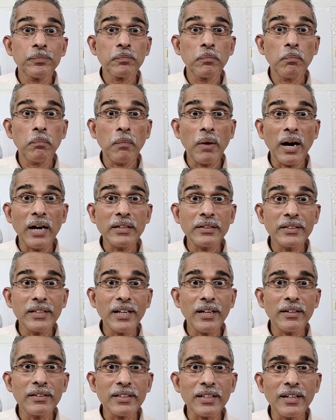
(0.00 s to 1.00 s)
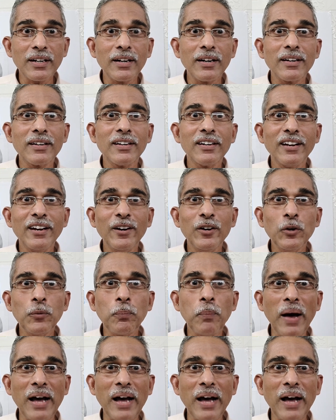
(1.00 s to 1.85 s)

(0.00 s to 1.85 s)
multi-turn loop